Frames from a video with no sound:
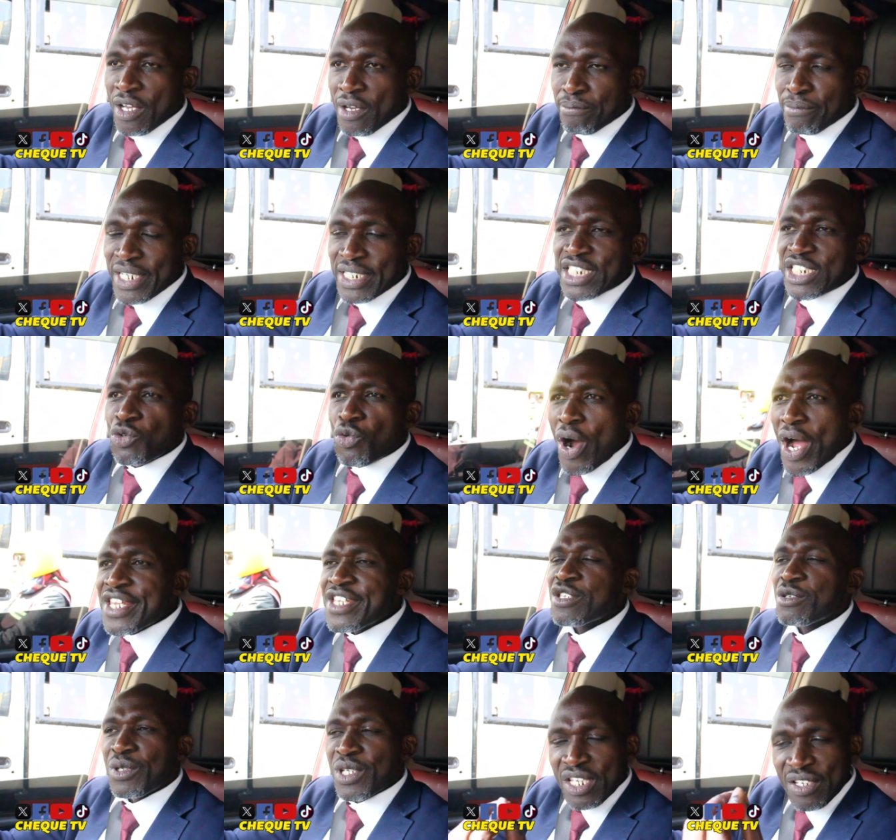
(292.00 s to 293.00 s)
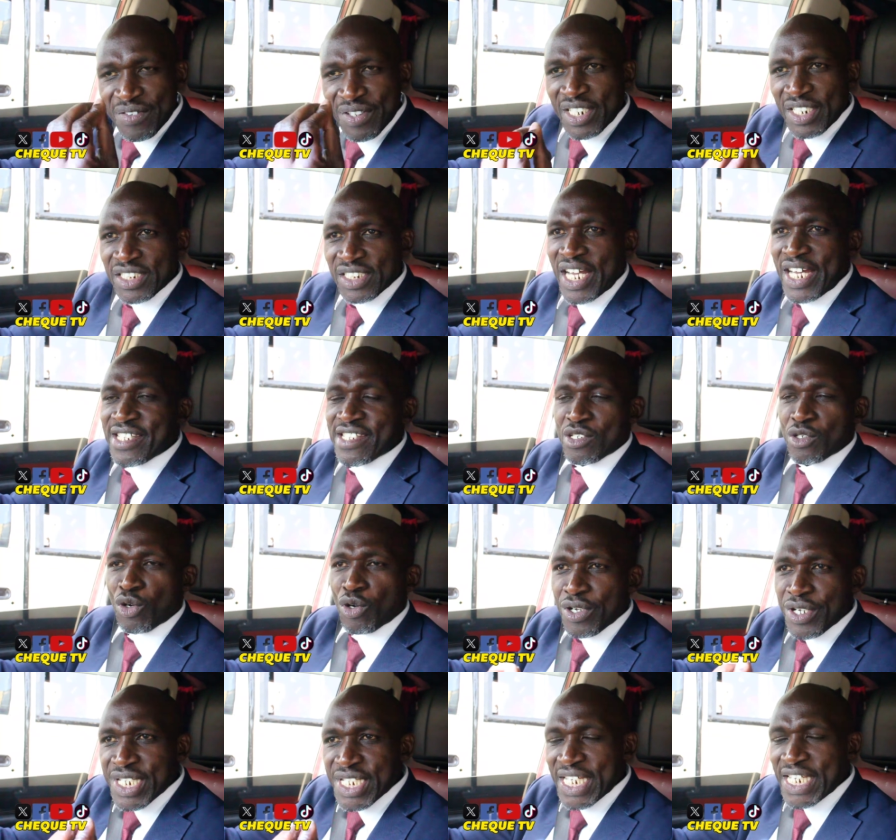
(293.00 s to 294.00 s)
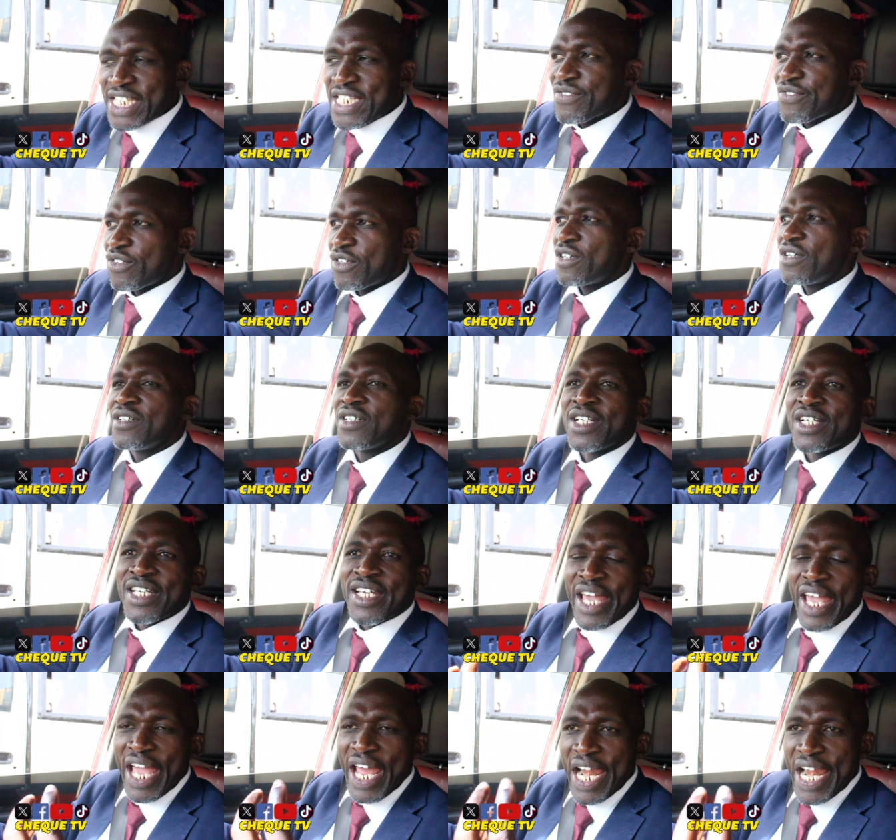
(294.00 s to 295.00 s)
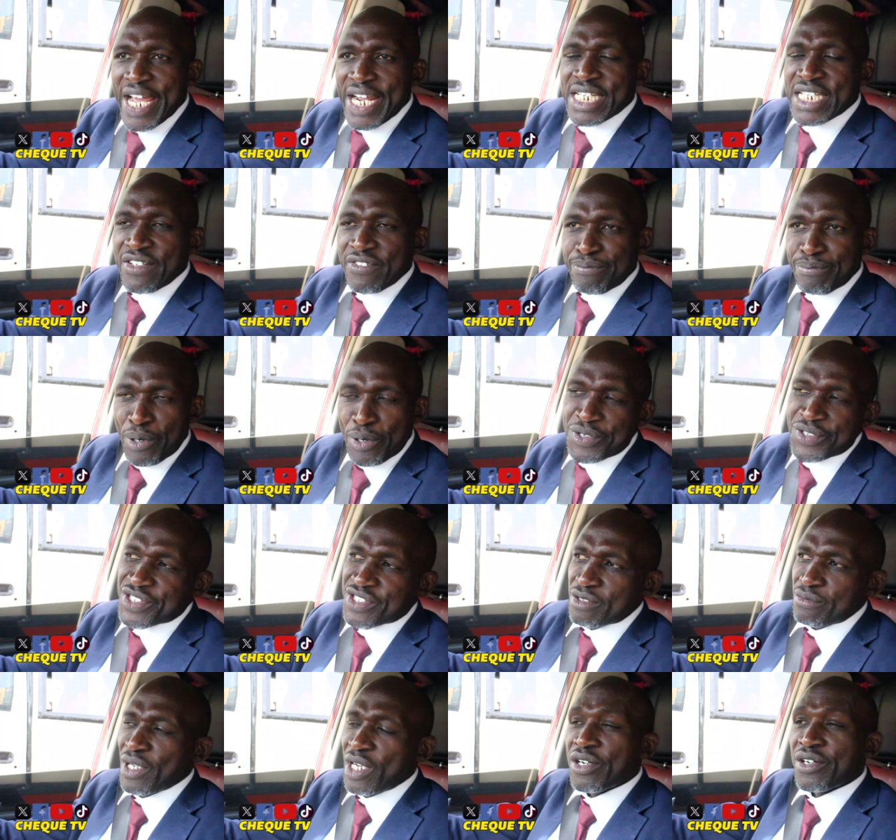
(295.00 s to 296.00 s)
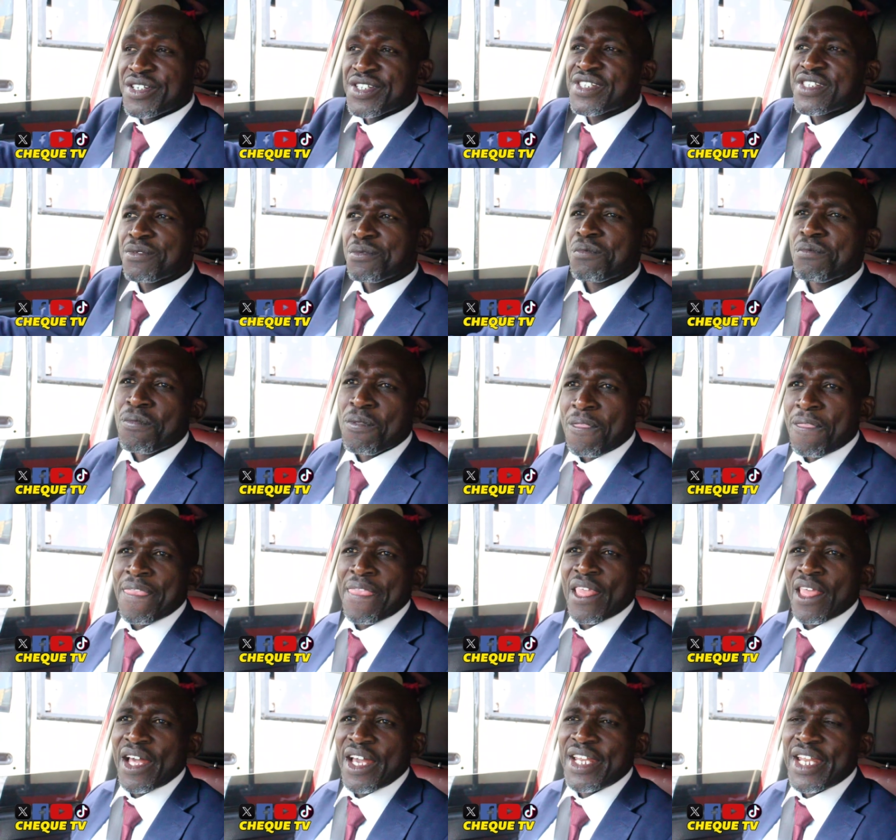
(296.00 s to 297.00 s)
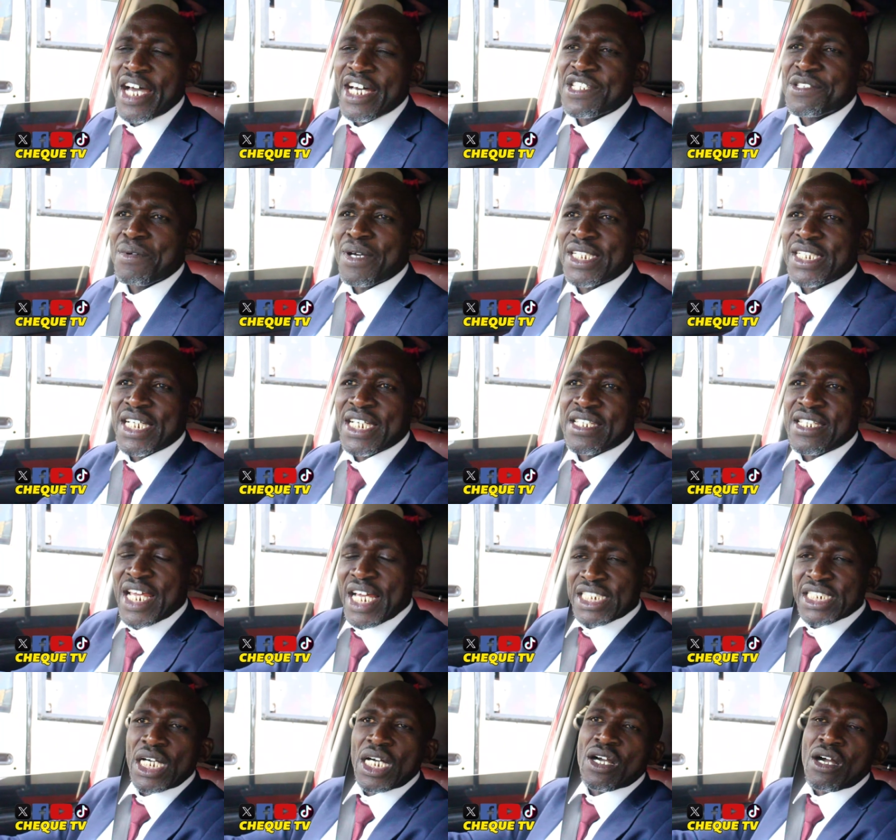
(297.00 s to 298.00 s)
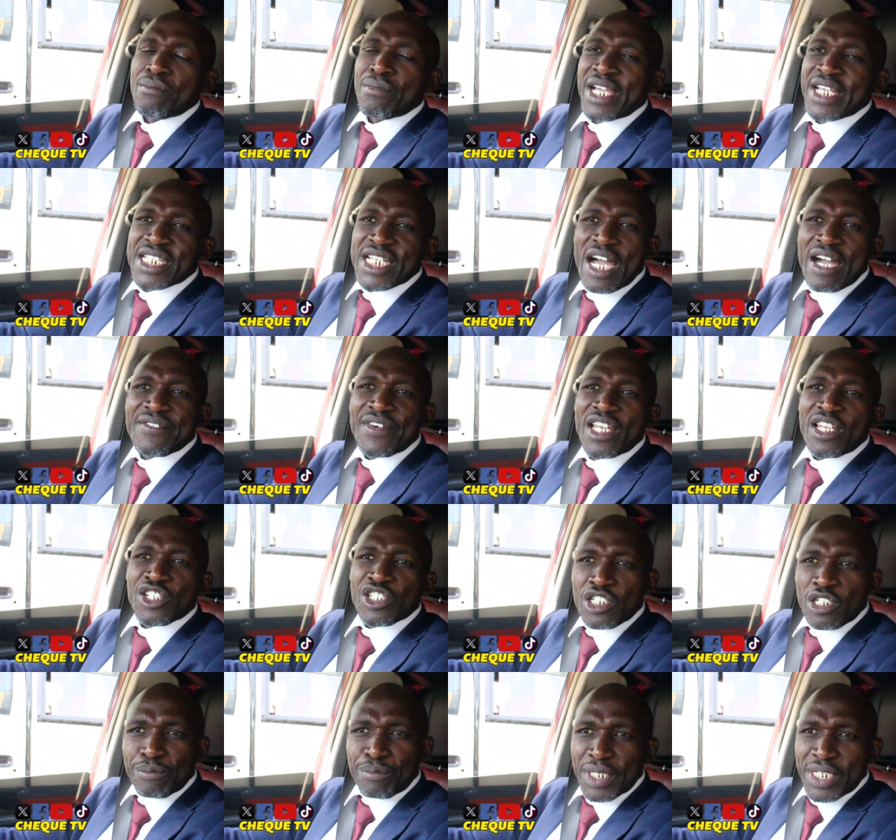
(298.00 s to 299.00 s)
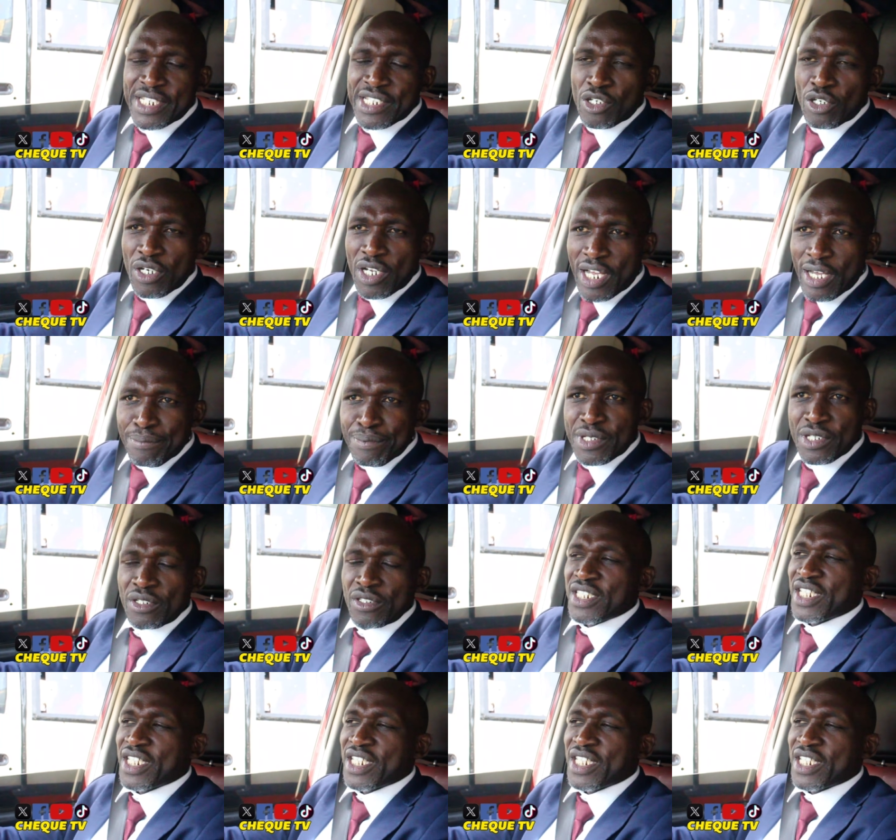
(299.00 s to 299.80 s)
But he wants to be given a chance to contest for elective posts, because In as much as Gachagua might have a lot of political capital,